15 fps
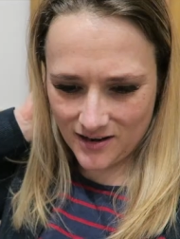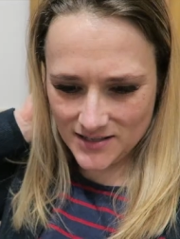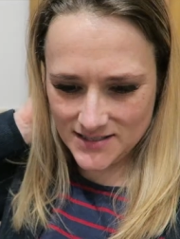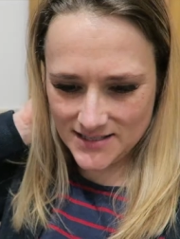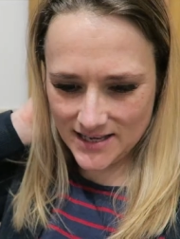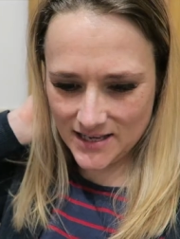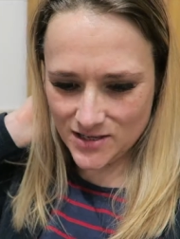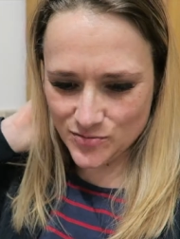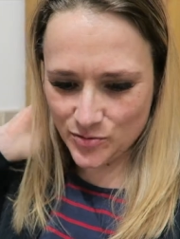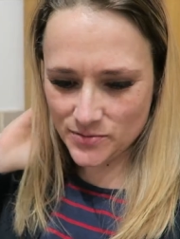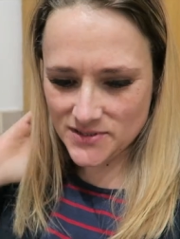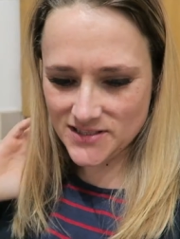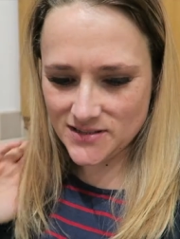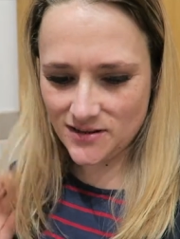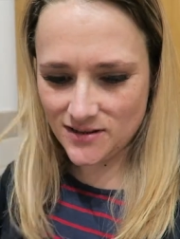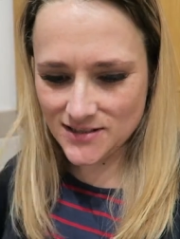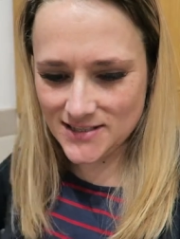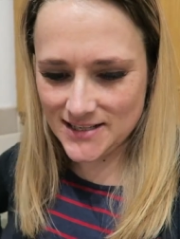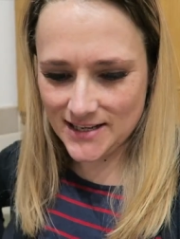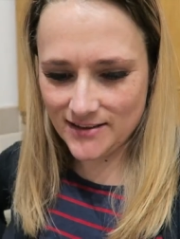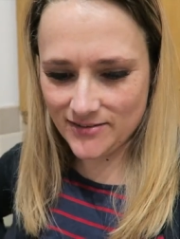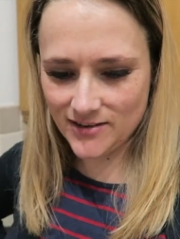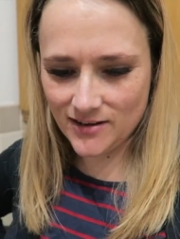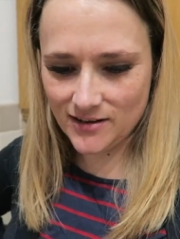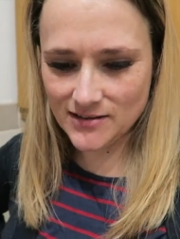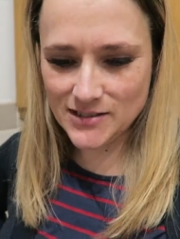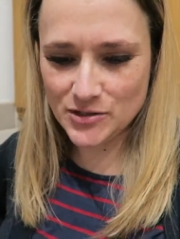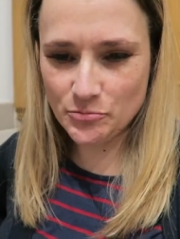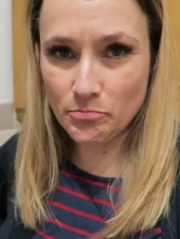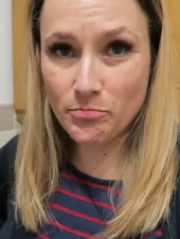I'd say he's probably started it in the
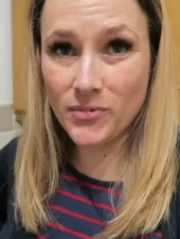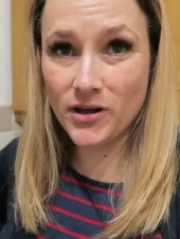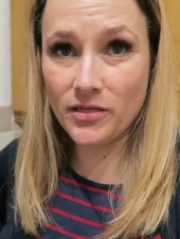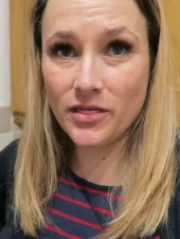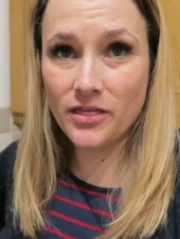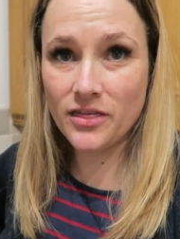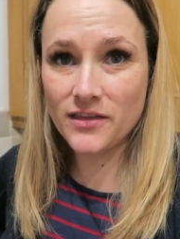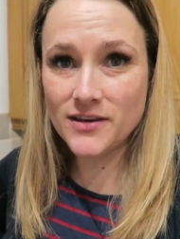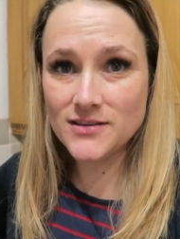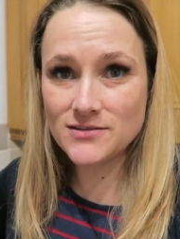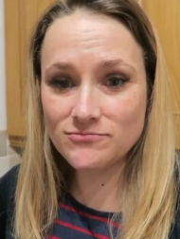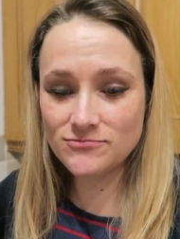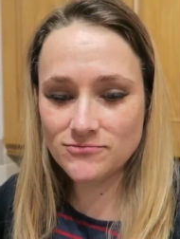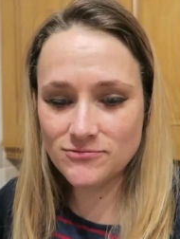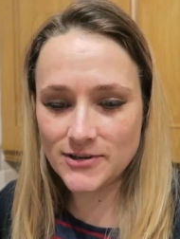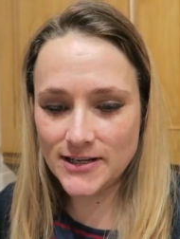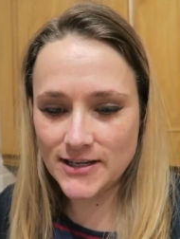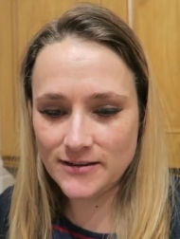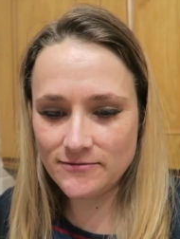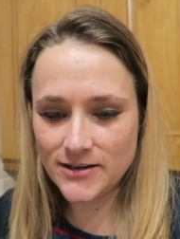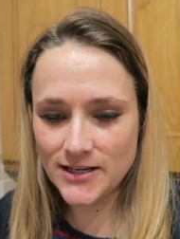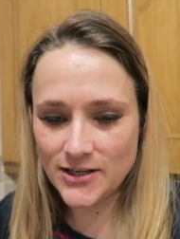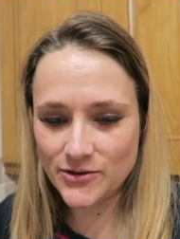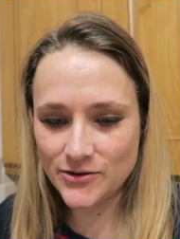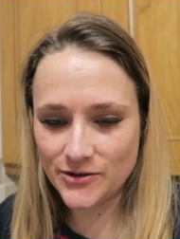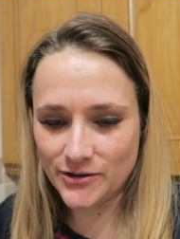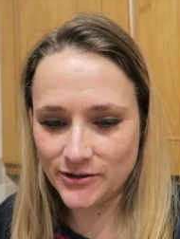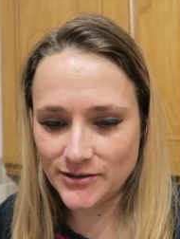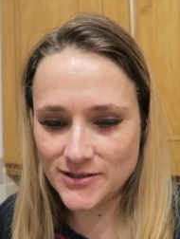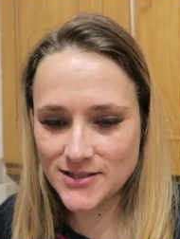last month. It's really, really
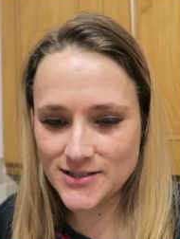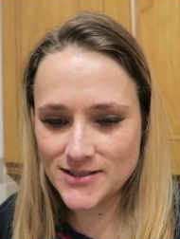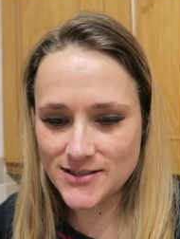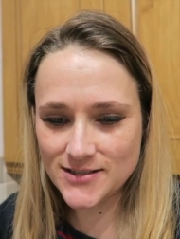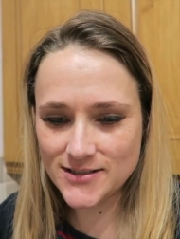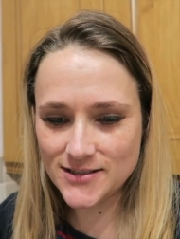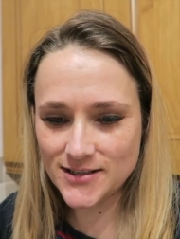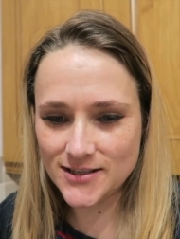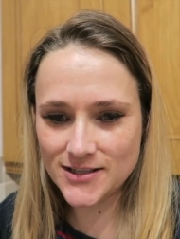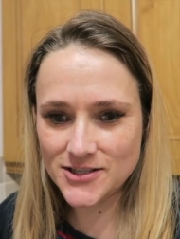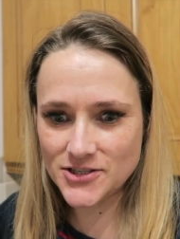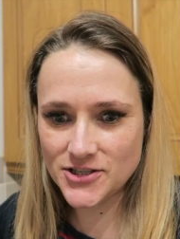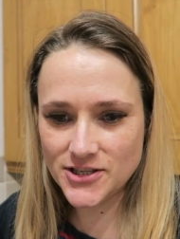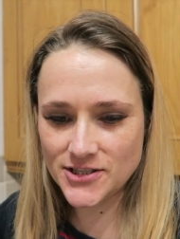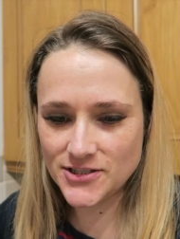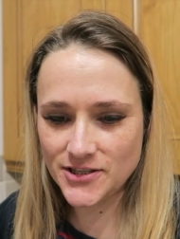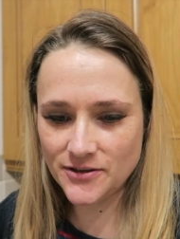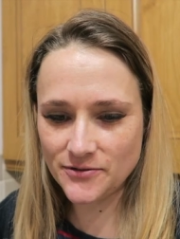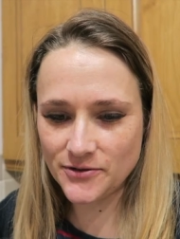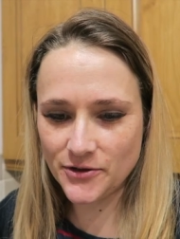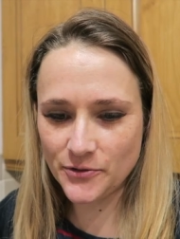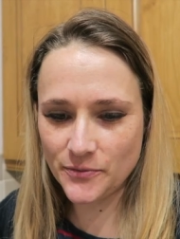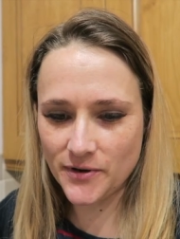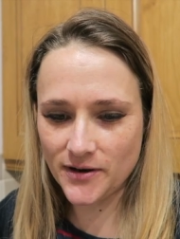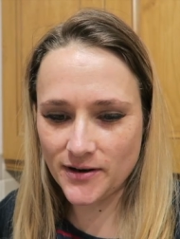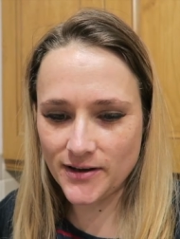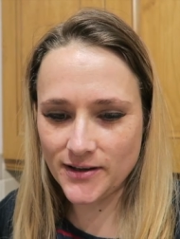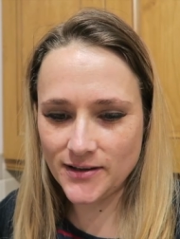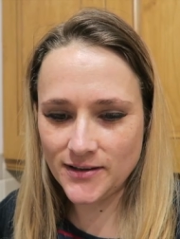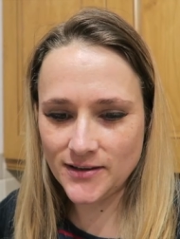odd and I just don't know
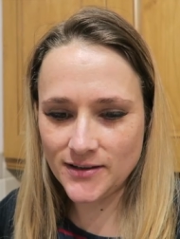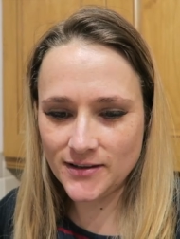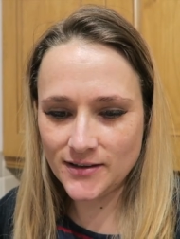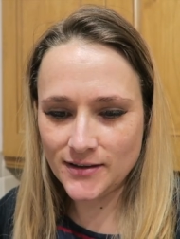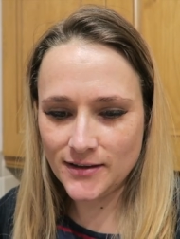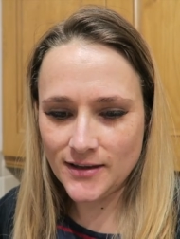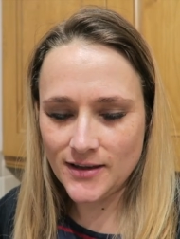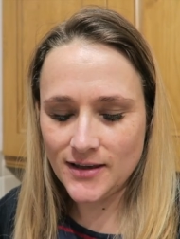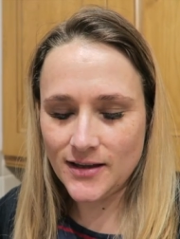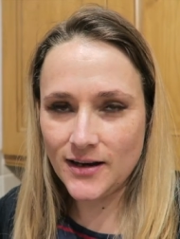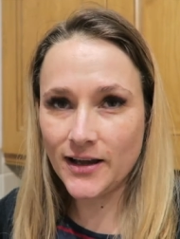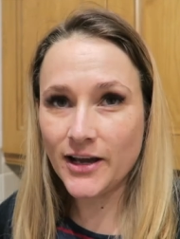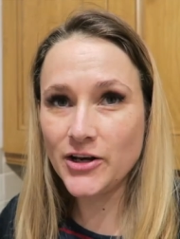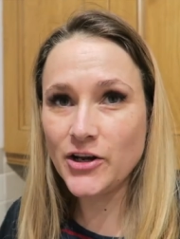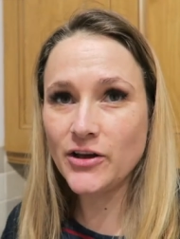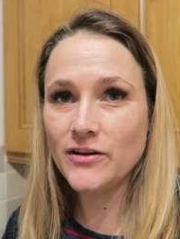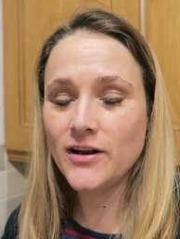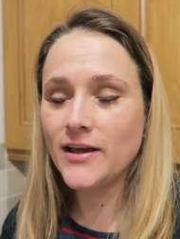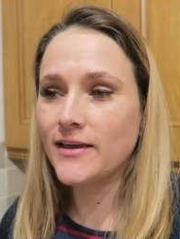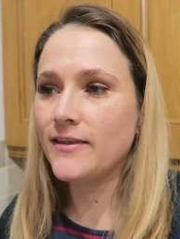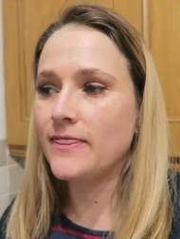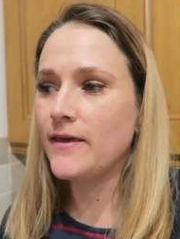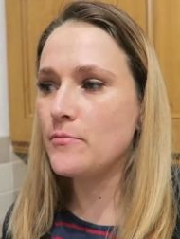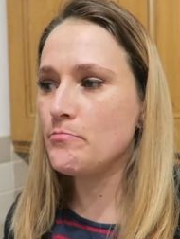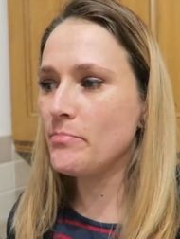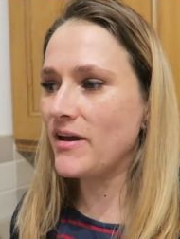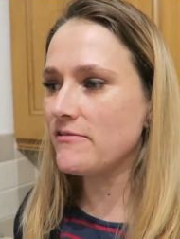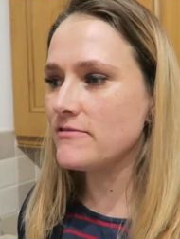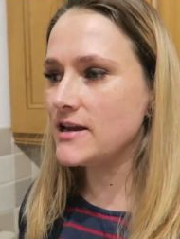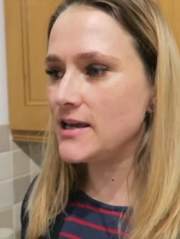why. Like I know like they
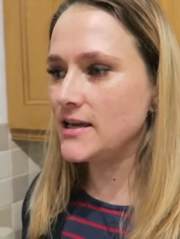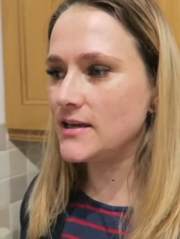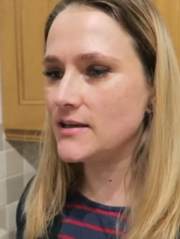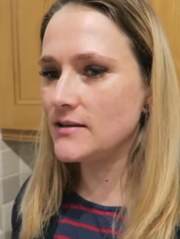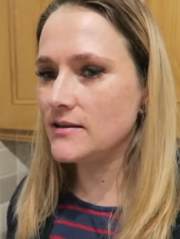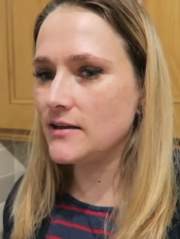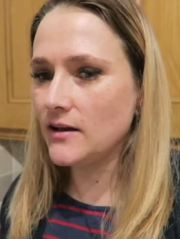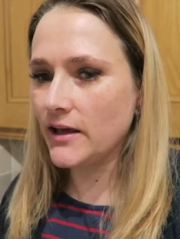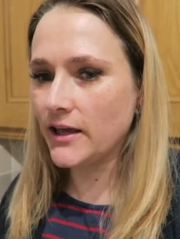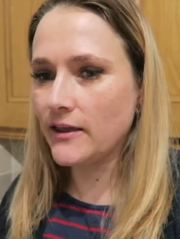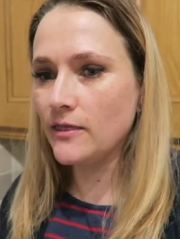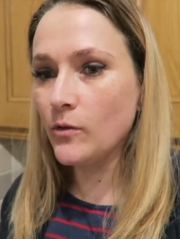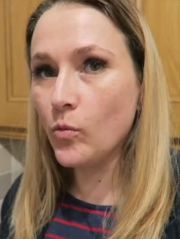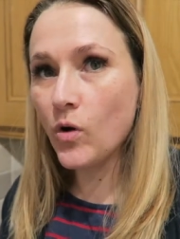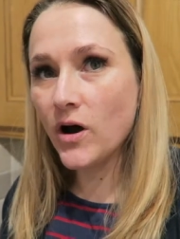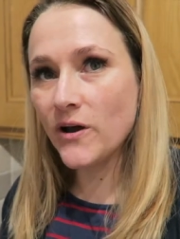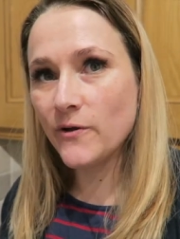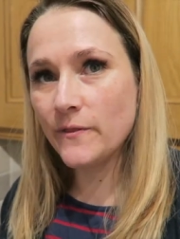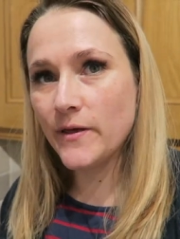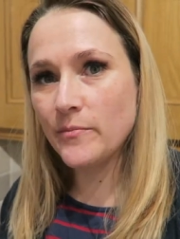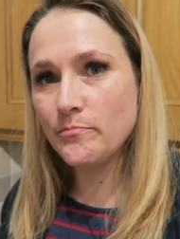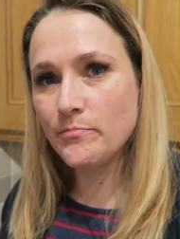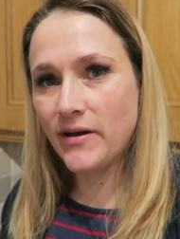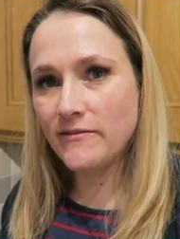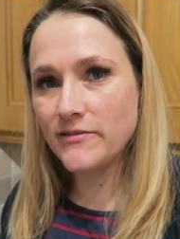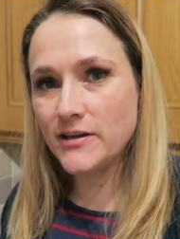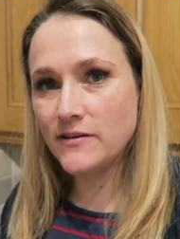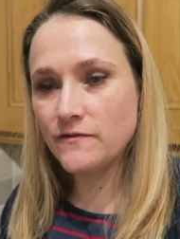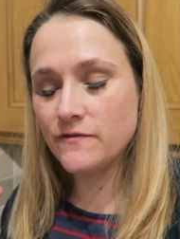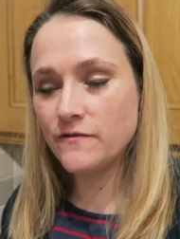bury, like in the wild, they
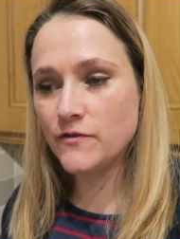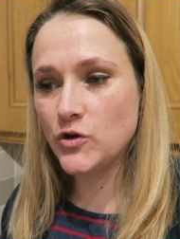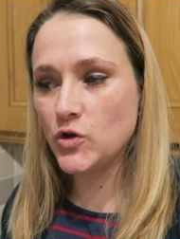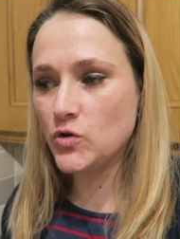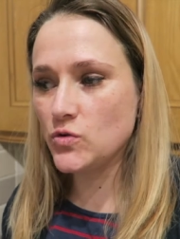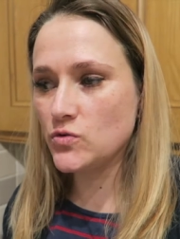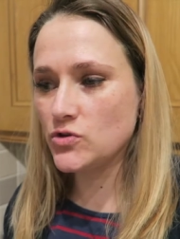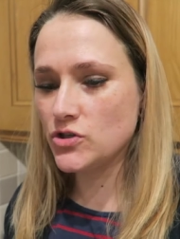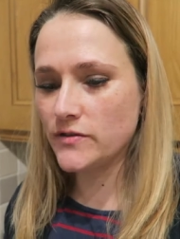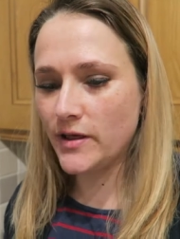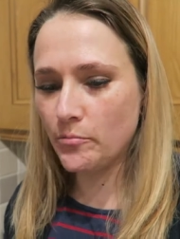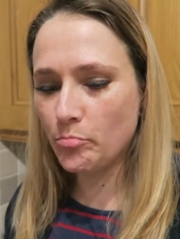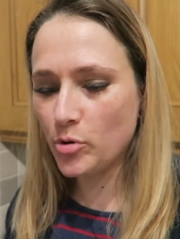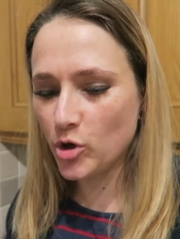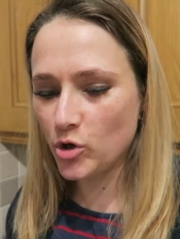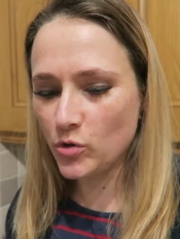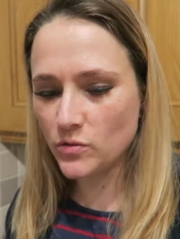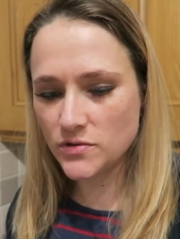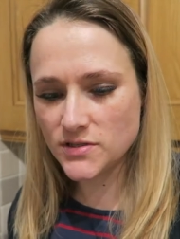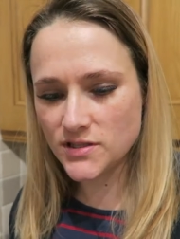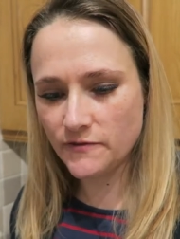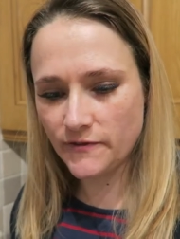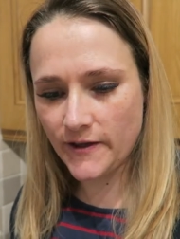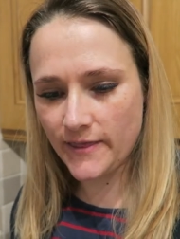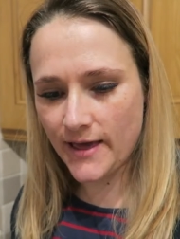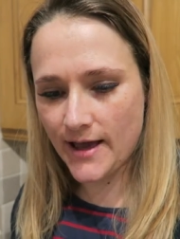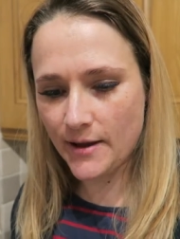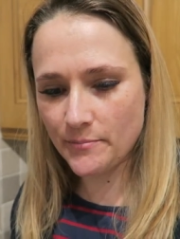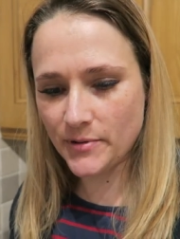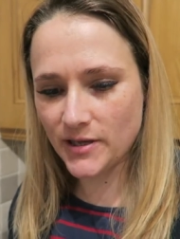bury food and their poo and stuff like
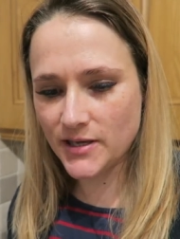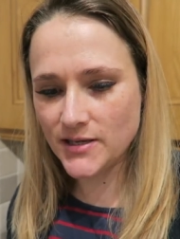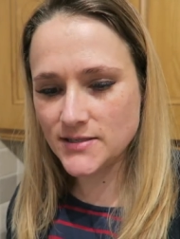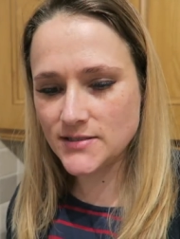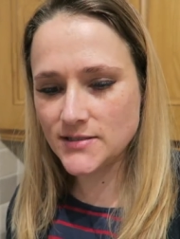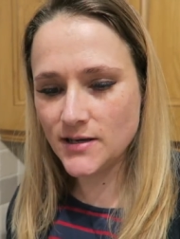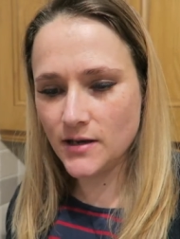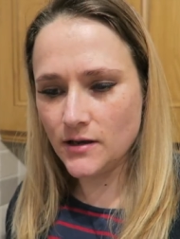that because